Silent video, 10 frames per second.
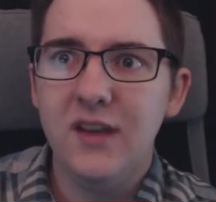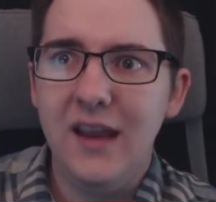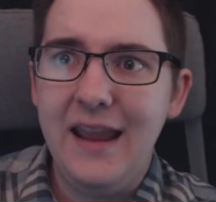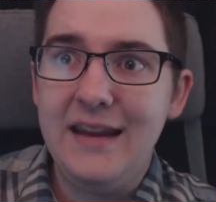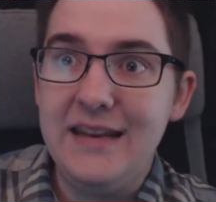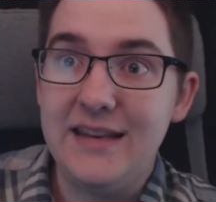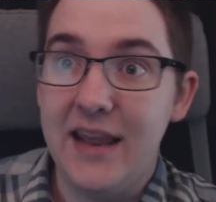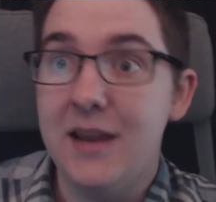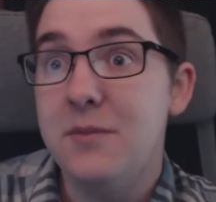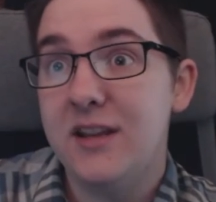and it
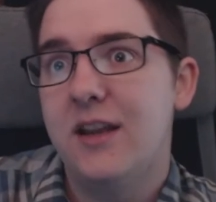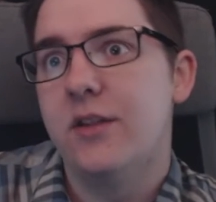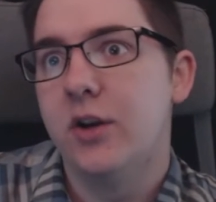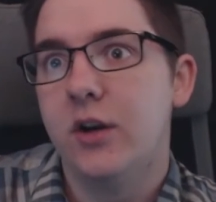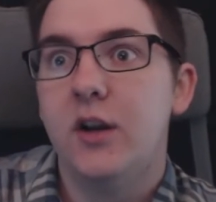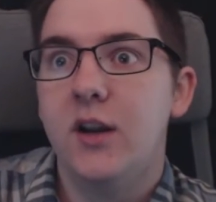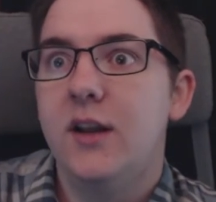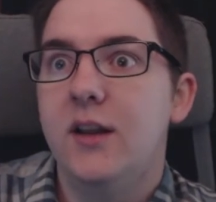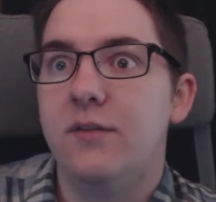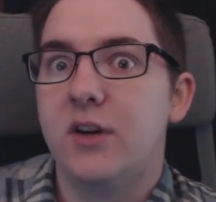came together
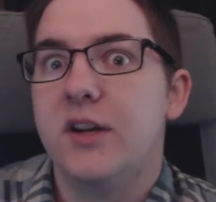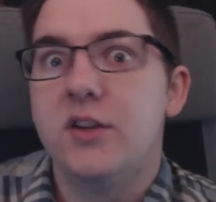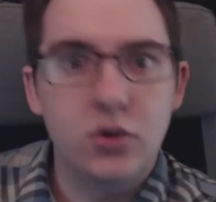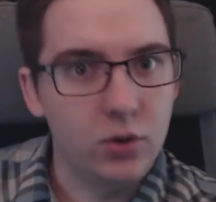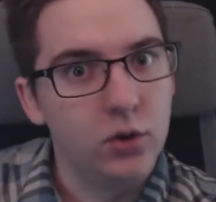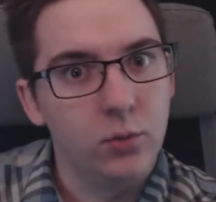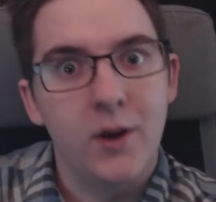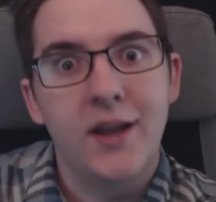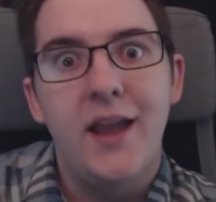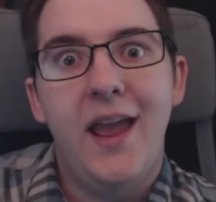in a very strong
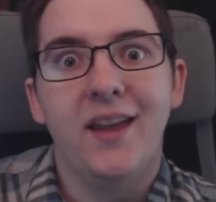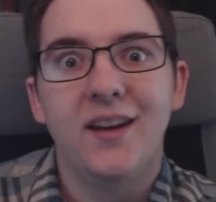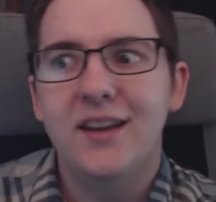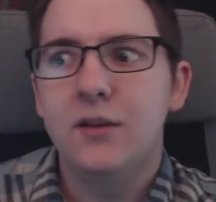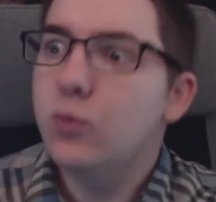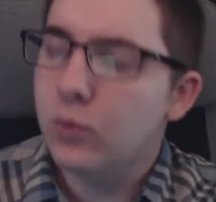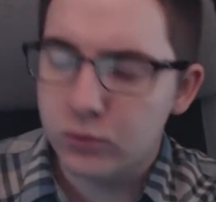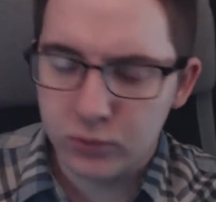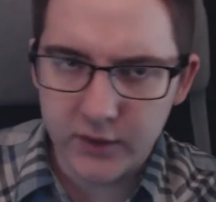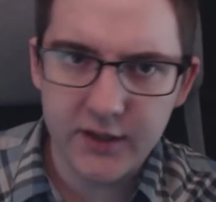way, and it
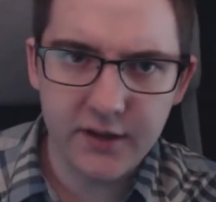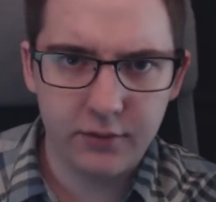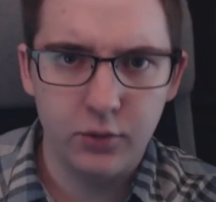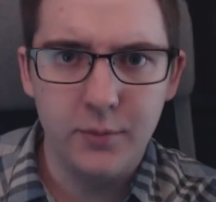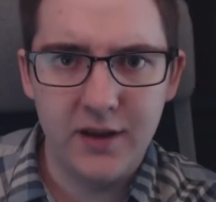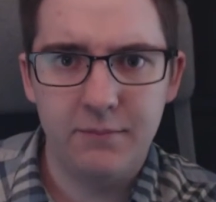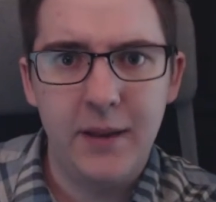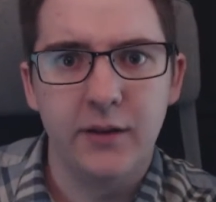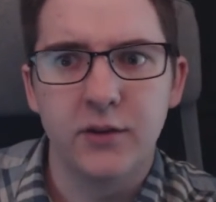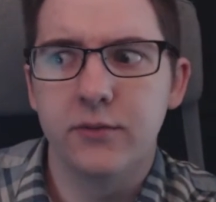really threw me off
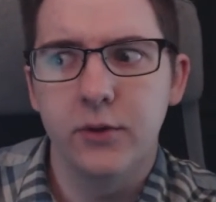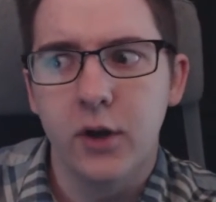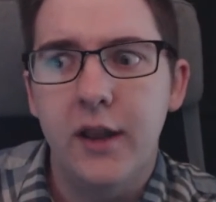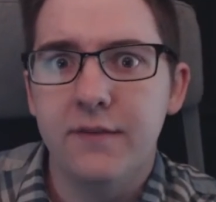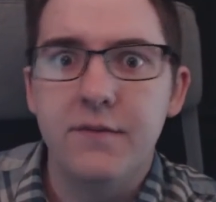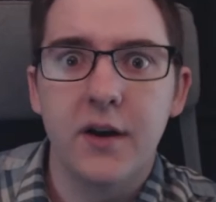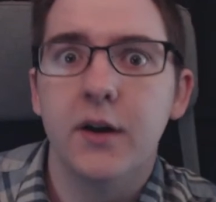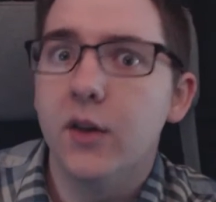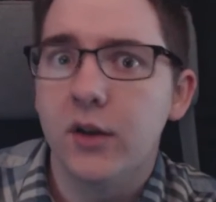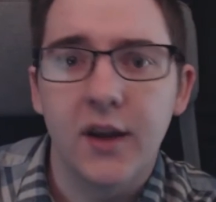balance for a
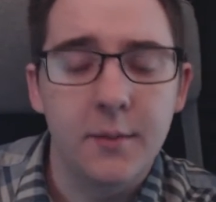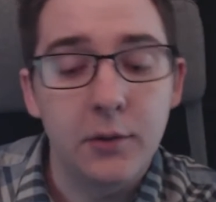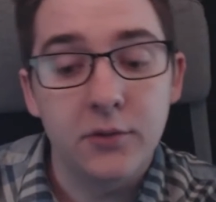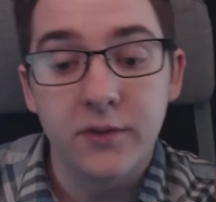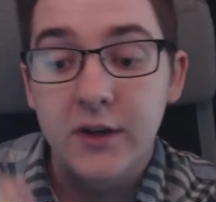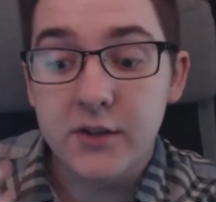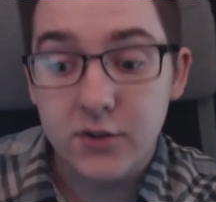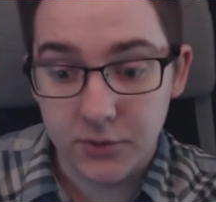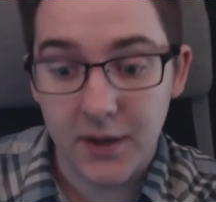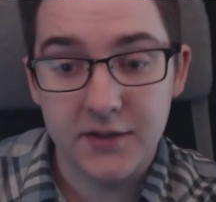very long time. I was very
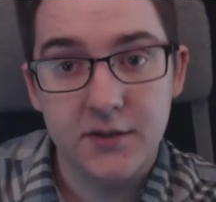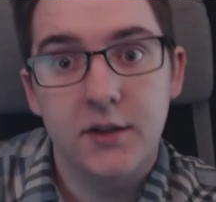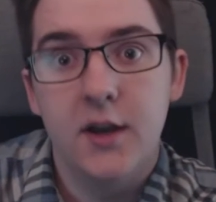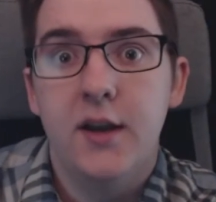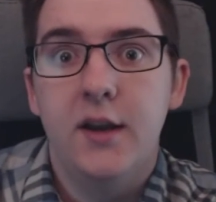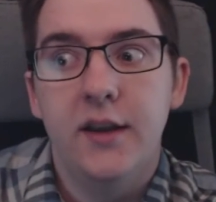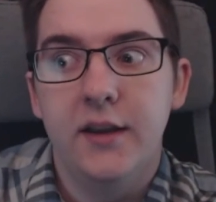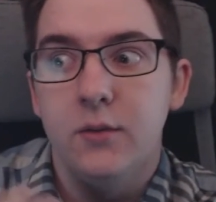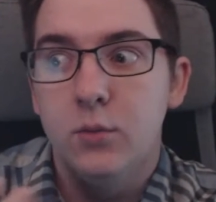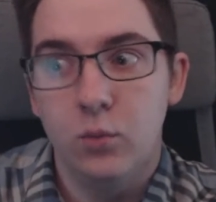stressed.
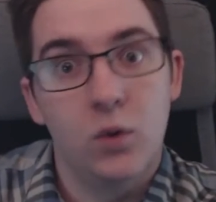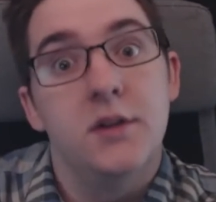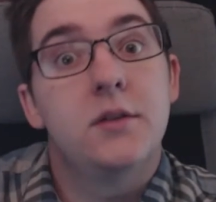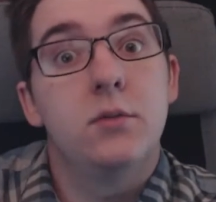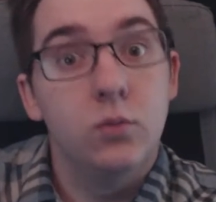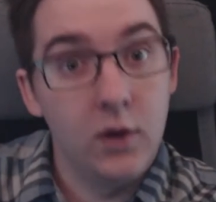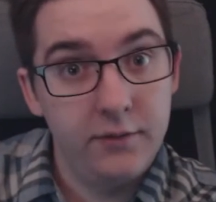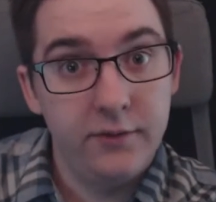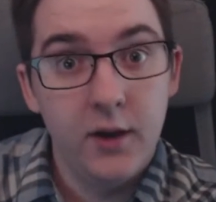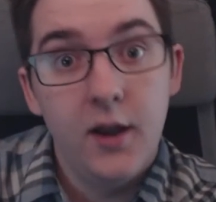It was
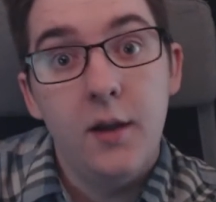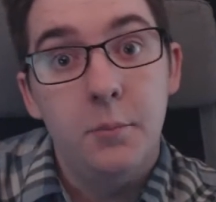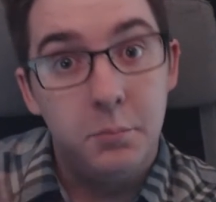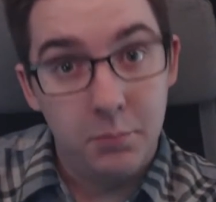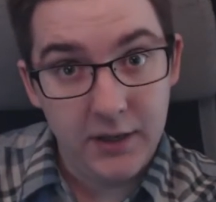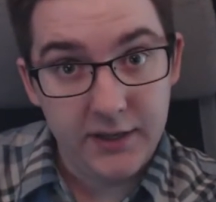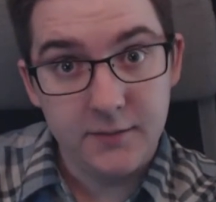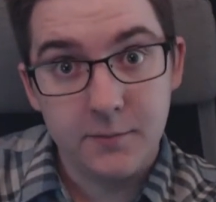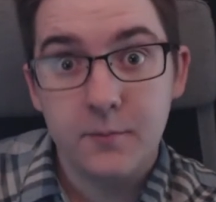rough. But